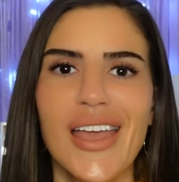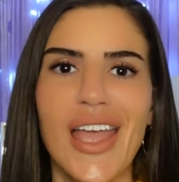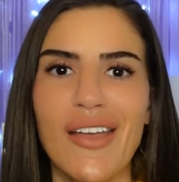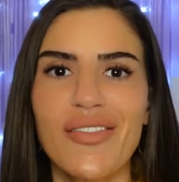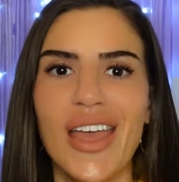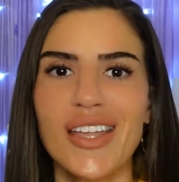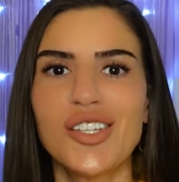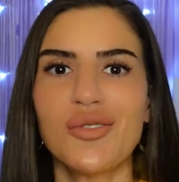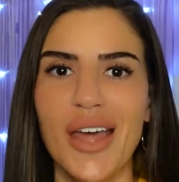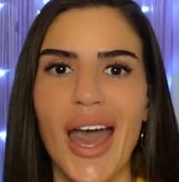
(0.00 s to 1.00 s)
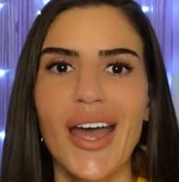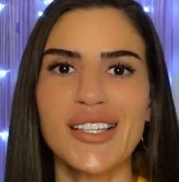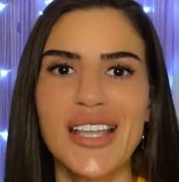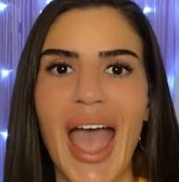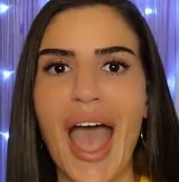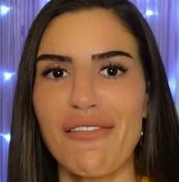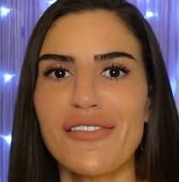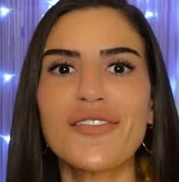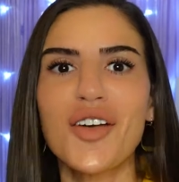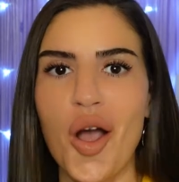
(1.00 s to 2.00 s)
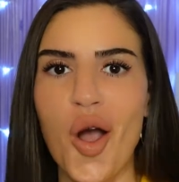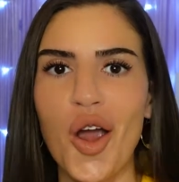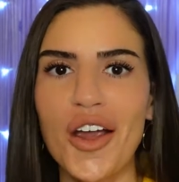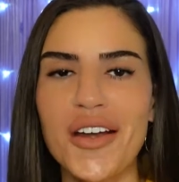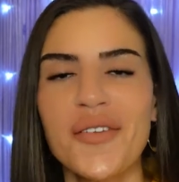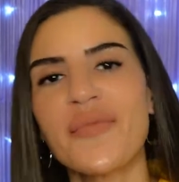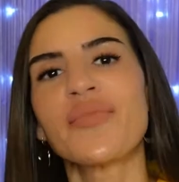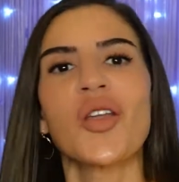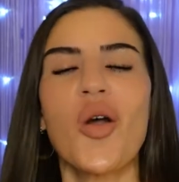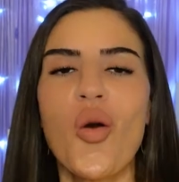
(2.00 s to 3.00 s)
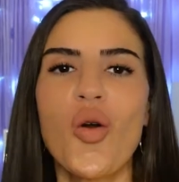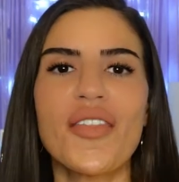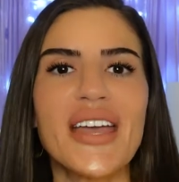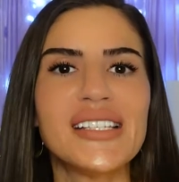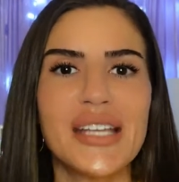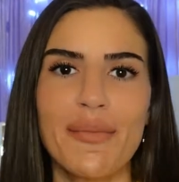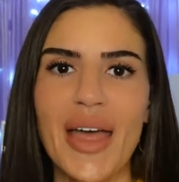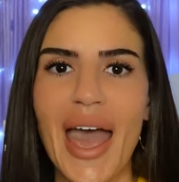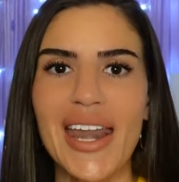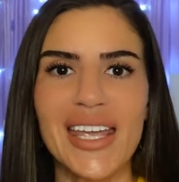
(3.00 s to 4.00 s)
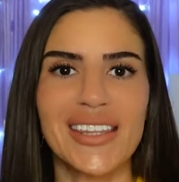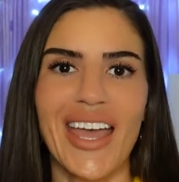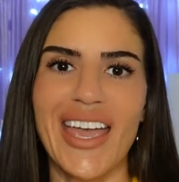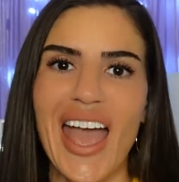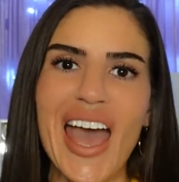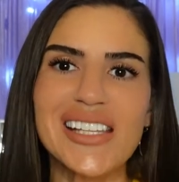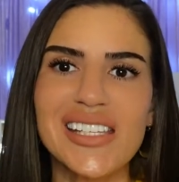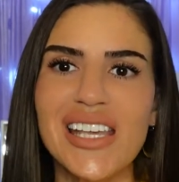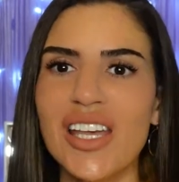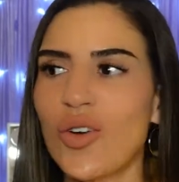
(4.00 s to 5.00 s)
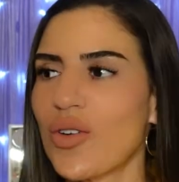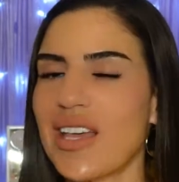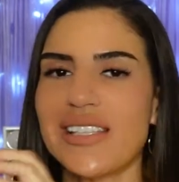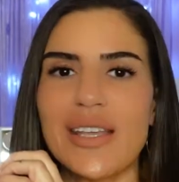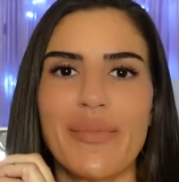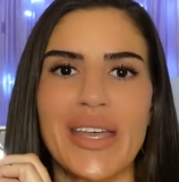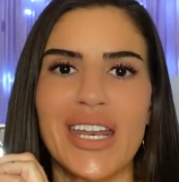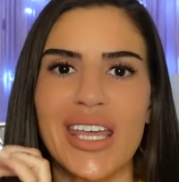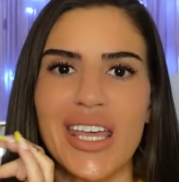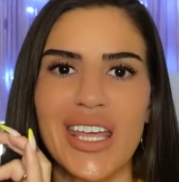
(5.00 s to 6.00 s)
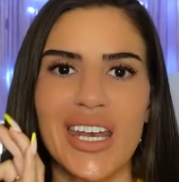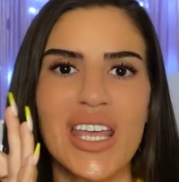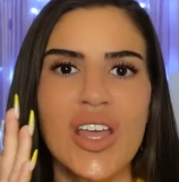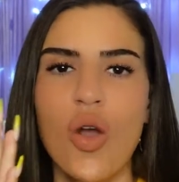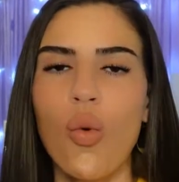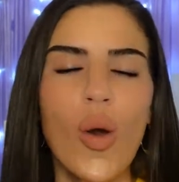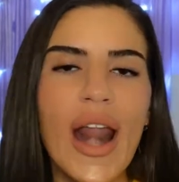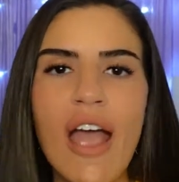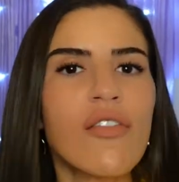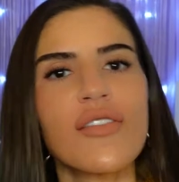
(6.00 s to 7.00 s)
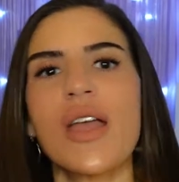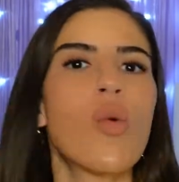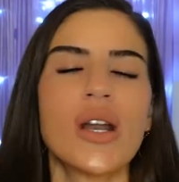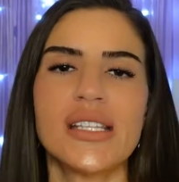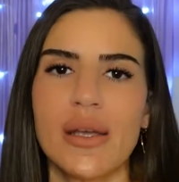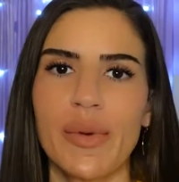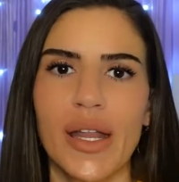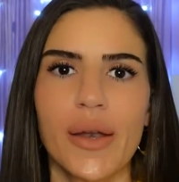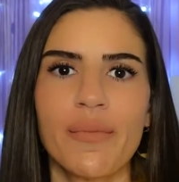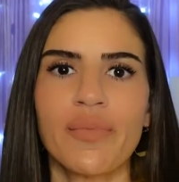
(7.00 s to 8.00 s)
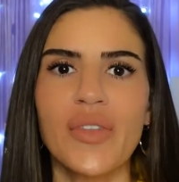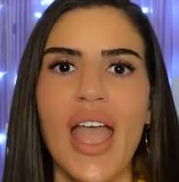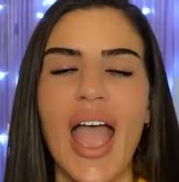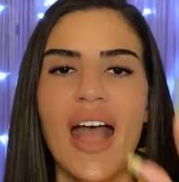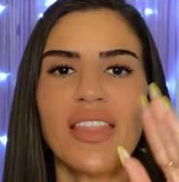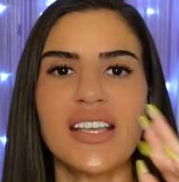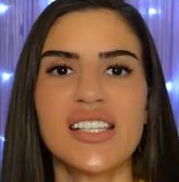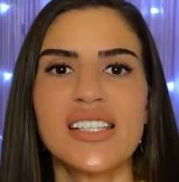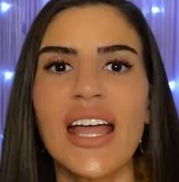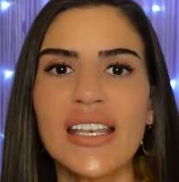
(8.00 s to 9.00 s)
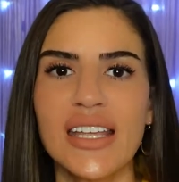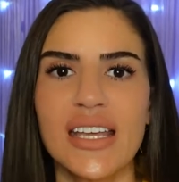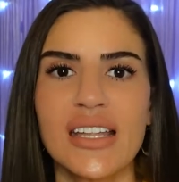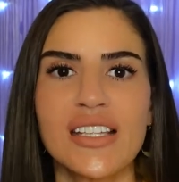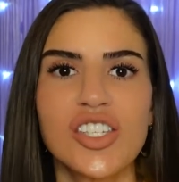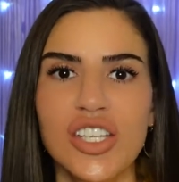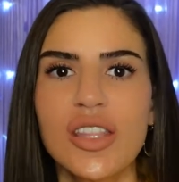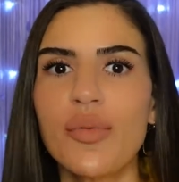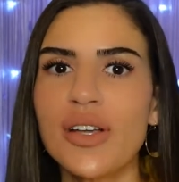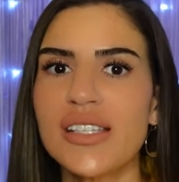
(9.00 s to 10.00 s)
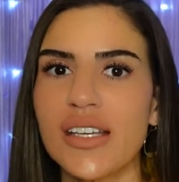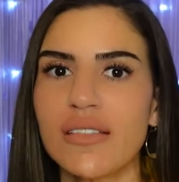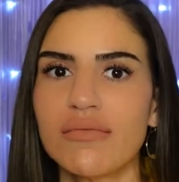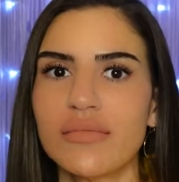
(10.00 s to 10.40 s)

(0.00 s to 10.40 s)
if they do that to half of the card or they dip that in like acid or they dip it in whatever they want to dip it in and they send it to the prison,